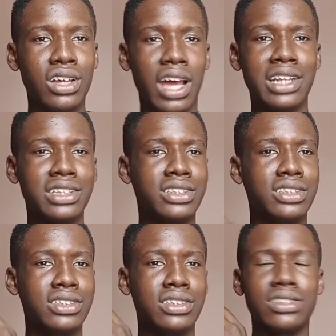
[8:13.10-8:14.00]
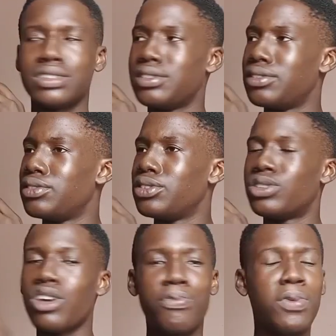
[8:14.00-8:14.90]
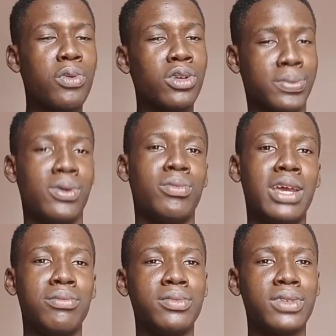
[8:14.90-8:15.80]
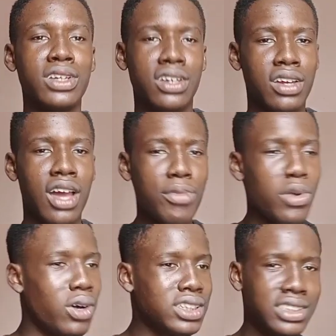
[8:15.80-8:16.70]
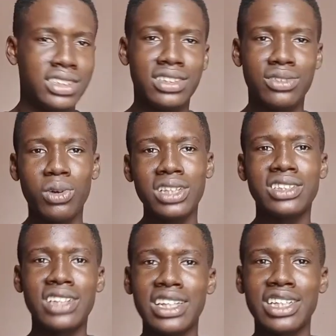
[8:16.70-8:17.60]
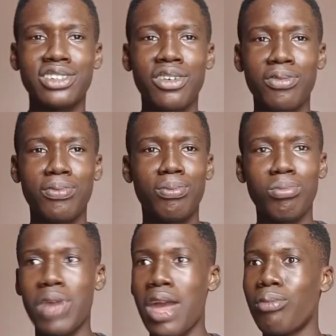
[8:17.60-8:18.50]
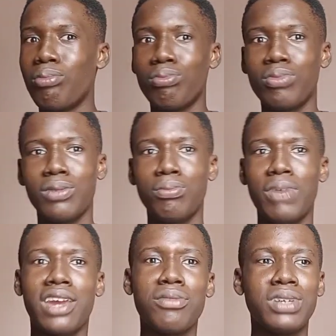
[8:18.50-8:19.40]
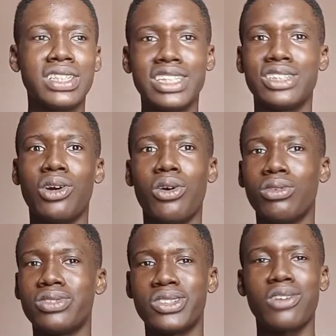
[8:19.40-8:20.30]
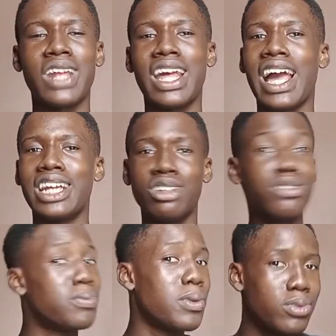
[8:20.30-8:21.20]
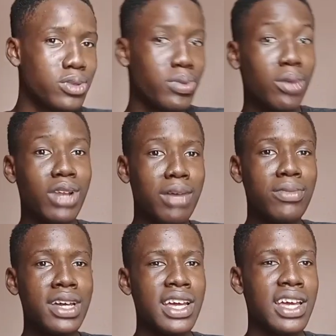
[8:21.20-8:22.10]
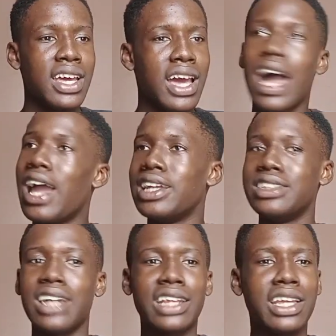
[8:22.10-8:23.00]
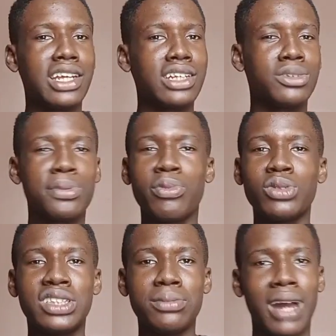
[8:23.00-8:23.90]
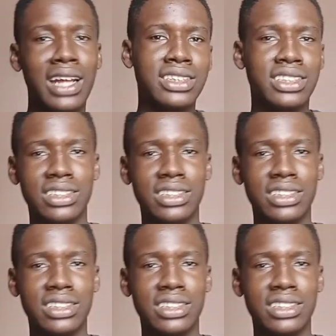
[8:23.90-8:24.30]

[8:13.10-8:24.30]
and solve people's problem. I mean, what's the essence of baking business or stuff like that? I solved people's problem. I attended to people's demands,